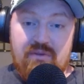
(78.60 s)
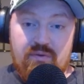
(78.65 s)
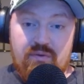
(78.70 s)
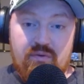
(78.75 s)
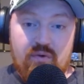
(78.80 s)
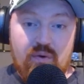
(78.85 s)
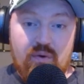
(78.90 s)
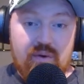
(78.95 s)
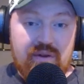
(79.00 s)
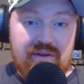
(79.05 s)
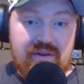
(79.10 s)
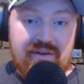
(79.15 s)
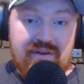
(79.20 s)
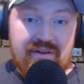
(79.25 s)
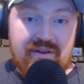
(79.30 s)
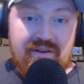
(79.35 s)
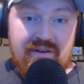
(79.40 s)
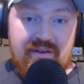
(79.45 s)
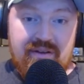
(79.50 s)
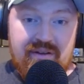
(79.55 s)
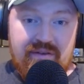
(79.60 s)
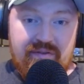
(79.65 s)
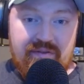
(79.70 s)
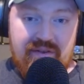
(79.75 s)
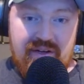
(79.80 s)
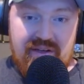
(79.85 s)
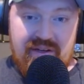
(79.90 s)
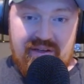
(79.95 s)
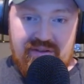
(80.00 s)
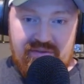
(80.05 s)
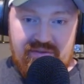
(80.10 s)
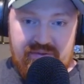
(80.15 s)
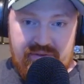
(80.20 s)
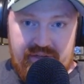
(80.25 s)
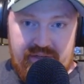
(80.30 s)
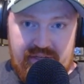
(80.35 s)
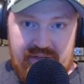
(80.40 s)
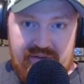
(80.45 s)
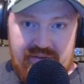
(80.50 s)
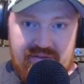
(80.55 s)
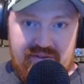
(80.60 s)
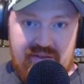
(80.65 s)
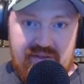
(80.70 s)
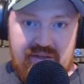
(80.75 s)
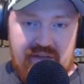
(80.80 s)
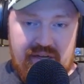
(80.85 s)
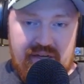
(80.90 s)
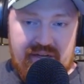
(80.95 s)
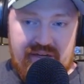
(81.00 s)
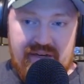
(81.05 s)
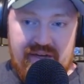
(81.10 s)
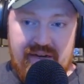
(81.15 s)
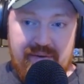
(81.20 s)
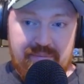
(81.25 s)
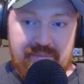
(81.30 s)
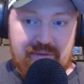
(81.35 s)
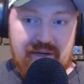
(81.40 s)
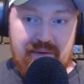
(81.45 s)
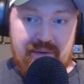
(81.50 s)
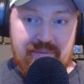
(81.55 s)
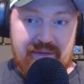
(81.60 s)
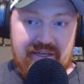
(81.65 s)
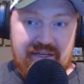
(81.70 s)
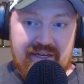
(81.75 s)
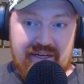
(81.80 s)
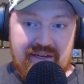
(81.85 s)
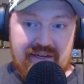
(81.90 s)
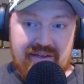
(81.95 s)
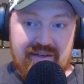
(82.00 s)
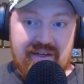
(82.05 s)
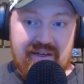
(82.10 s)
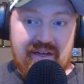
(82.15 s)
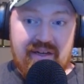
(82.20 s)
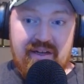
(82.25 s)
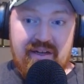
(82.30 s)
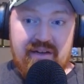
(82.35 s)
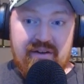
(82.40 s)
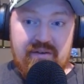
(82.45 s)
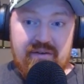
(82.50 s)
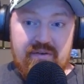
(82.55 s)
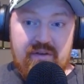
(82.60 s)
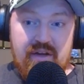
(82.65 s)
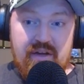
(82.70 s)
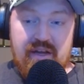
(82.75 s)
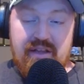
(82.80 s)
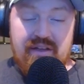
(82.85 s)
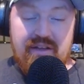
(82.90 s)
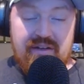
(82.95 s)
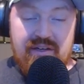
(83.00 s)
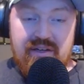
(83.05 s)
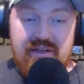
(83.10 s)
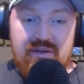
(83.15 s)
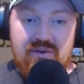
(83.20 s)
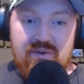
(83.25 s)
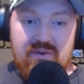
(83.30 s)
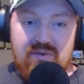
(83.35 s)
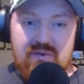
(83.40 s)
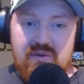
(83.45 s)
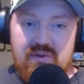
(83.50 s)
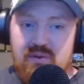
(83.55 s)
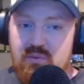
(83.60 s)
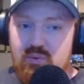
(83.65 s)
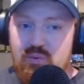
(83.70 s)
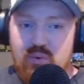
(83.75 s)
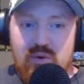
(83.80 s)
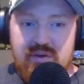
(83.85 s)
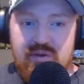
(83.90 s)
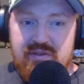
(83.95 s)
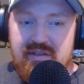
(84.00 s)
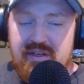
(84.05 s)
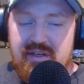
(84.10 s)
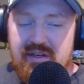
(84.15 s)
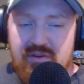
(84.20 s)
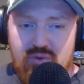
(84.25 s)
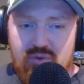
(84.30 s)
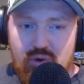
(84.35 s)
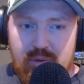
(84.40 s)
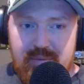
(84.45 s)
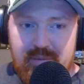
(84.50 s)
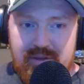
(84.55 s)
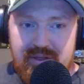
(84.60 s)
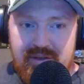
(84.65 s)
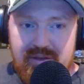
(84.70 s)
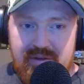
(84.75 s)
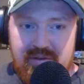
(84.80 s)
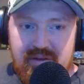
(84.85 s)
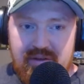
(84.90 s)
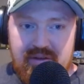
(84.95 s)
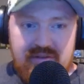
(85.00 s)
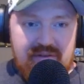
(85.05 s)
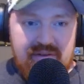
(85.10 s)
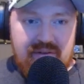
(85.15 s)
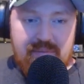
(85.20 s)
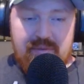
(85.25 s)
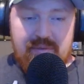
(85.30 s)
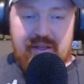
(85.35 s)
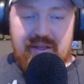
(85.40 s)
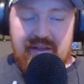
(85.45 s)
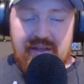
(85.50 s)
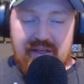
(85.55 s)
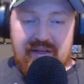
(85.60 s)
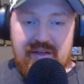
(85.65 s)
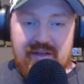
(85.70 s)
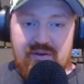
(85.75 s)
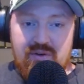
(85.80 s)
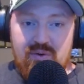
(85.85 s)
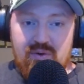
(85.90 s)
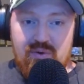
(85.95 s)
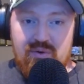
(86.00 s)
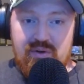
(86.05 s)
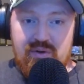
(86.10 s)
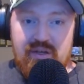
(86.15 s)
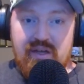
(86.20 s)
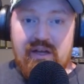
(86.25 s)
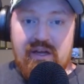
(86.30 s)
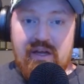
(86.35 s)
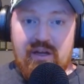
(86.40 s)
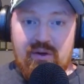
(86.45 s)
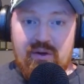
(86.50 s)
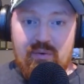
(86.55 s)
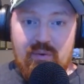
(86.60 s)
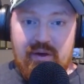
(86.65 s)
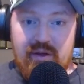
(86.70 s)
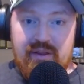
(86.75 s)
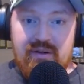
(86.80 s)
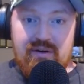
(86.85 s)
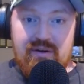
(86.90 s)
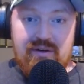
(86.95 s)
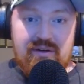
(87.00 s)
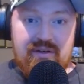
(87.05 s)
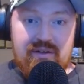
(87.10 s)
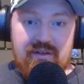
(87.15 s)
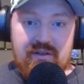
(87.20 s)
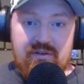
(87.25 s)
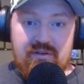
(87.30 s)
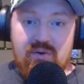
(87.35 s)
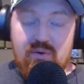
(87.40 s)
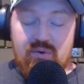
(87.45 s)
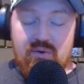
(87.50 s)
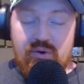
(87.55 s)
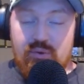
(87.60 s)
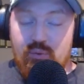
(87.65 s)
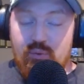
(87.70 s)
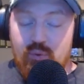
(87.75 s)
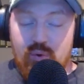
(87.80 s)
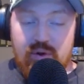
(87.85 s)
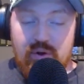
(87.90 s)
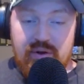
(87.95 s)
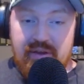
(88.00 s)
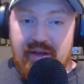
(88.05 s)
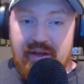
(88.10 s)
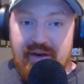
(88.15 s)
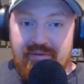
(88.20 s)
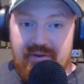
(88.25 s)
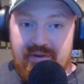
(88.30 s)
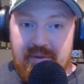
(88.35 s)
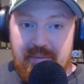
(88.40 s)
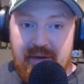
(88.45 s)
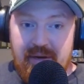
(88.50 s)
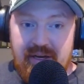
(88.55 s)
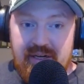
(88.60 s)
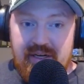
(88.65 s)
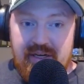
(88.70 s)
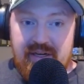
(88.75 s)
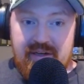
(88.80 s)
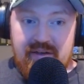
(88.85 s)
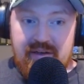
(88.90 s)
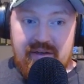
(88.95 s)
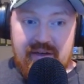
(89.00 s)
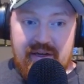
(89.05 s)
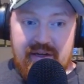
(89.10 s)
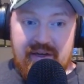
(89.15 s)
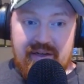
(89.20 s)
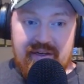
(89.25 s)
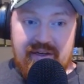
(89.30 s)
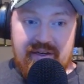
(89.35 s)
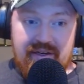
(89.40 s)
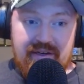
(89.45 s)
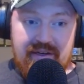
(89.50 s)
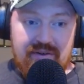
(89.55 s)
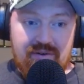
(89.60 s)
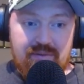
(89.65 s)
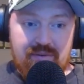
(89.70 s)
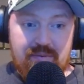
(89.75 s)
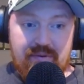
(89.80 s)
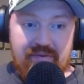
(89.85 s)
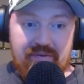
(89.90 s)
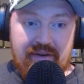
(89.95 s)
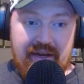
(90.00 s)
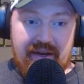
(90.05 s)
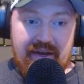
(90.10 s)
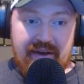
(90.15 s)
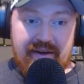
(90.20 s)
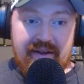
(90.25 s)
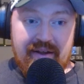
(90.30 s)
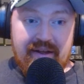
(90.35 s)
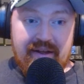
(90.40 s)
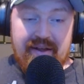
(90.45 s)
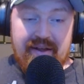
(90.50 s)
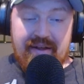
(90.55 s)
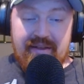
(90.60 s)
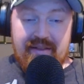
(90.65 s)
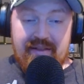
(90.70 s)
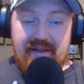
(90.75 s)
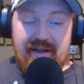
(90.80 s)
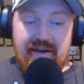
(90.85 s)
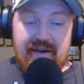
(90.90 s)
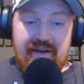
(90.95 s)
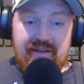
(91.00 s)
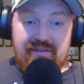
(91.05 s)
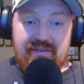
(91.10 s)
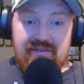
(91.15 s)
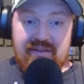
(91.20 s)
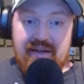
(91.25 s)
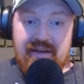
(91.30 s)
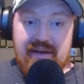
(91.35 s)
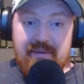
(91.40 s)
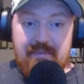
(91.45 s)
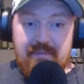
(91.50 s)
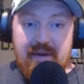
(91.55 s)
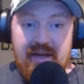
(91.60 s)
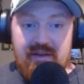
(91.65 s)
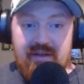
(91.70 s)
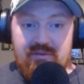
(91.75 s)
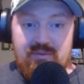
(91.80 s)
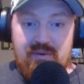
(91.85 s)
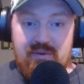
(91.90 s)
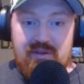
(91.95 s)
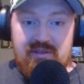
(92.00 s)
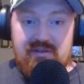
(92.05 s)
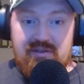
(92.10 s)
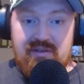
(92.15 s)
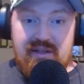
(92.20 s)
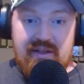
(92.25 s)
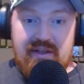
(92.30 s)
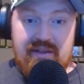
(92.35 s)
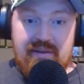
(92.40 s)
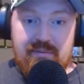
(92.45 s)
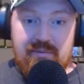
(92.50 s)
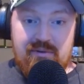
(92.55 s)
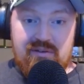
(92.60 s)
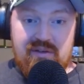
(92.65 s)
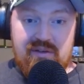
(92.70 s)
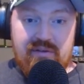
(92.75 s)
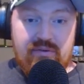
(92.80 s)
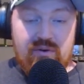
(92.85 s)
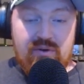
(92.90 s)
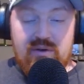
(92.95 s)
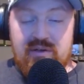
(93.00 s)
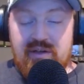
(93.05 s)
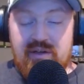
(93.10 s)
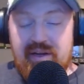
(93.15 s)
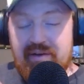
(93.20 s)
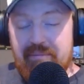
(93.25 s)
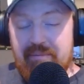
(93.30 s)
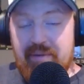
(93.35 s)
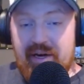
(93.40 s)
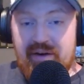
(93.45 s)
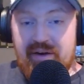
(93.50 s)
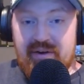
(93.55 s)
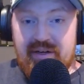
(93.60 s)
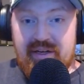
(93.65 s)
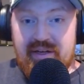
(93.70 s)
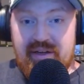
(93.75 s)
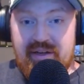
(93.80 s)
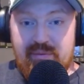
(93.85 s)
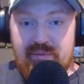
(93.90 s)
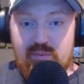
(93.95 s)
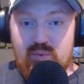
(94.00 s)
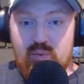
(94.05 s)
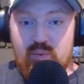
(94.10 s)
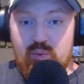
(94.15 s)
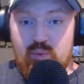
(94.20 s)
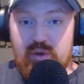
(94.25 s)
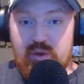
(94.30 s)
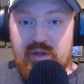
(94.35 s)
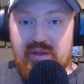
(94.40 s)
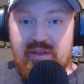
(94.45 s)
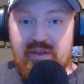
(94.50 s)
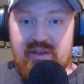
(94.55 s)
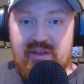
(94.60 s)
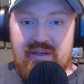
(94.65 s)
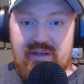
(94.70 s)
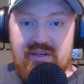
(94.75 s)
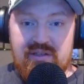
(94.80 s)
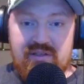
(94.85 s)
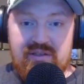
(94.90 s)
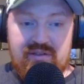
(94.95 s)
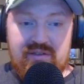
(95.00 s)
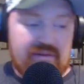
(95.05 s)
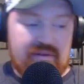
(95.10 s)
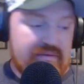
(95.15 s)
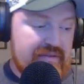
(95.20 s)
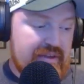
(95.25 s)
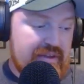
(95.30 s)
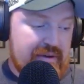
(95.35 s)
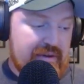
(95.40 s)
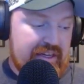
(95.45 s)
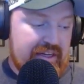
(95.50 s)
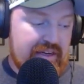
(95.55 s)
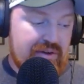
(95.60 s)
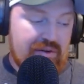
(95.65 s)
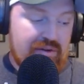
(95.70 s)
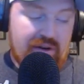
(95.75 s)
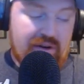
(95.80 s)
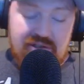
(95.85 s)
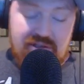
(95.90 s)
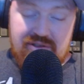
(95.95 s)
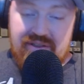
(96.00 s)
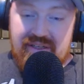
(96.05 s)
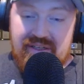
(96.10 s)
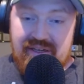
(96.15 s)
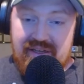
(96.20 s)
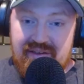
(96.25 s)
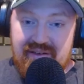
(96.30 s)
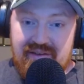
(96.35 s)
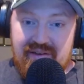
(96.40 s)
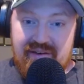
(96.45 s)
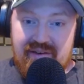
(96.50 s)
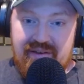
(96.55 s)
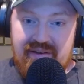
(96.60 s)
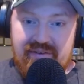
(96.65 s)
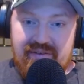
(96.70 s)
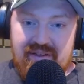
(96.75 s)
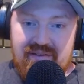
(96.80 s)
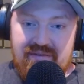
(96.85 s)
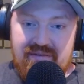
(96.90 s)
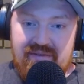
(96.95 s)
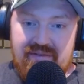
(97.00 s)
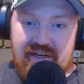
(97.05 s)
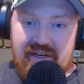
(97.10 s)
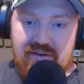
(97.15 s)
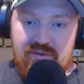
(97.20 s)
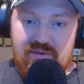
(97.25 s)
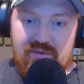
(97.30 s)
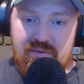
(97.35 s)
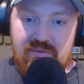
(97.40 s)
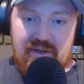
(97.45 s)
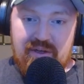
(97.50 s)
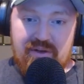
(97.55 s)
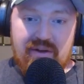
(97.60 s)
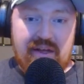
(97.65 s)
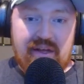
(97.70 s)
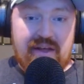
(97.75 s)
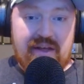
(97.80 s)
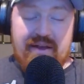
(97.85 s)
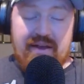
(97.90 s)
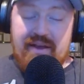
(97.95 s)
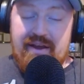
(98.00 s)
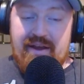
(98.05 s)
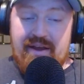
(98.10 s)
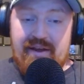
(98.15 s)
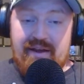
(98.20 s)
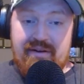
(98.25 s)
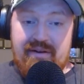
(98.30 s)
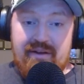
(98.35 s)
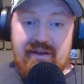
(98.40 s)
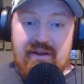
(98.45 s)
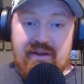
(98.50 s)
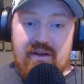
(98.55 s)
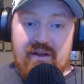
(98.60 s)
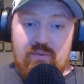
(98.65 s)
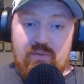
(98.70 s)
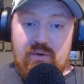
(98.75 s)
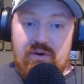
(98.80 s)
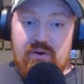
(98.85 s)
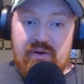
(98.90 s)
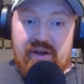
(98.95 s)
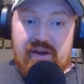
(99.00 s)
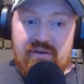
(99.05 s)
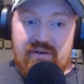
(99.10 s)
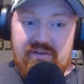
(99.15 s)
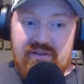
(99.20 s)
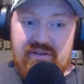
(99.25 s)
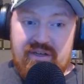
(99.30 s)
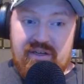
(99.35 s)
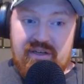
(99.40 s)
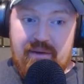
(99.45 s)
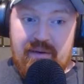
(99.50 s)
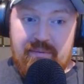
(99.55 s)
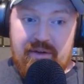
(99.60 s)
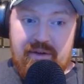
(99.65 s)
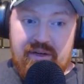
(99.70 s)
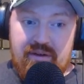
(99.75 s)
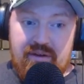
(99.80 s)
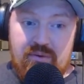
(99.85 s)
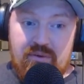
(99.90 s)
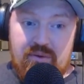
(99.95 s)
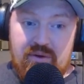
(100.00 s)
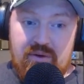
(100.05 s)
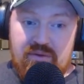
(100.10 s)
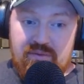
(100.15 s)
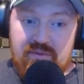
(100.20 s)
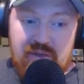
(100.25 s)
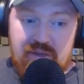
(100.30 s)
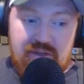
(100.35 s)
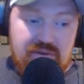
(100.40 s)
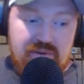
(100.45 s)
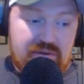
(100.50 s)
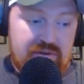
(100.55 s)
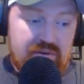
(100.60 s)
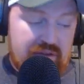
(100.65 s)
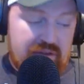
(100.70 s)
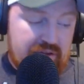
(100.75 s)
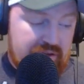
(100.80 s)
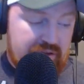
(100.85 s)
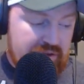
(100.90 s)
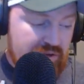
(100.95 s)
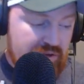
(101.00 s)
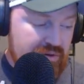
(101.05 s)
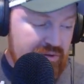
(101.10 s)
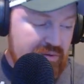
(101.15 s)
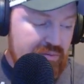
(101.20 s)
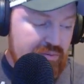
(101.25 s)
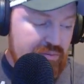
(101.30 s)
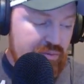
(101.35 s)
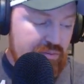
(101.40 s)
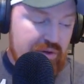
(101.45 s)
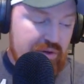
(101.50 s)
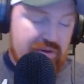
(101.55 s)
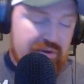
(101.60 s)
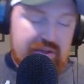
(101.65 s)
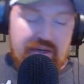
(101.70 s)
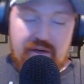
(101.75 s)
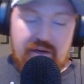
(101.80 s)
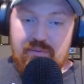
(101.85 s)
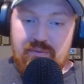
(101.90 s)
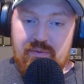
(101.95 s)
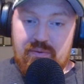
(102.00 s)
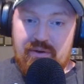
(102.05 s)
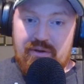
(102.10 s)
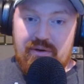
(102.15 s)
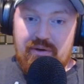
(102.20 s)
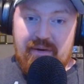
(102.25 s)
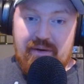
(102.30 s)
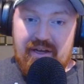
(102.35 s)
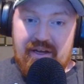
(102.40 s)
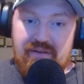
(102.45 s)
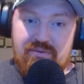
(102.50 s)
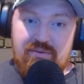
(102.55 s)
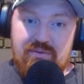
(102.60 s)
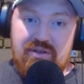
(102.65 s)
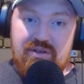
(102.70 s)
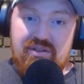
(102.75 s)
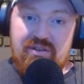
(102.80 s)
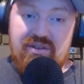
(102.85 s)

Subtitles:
for the Vikings for years. And him coming on, and the deal wasn't exorbitant. Something they could totally weather. Totally worth every penny, and he'll provide that inside pass rush that they've been looking for, and pairing him with the additions of Danico Autry at the defensive tackle as well, and Will Anderson coming through as well, couldn't really help with their pass rush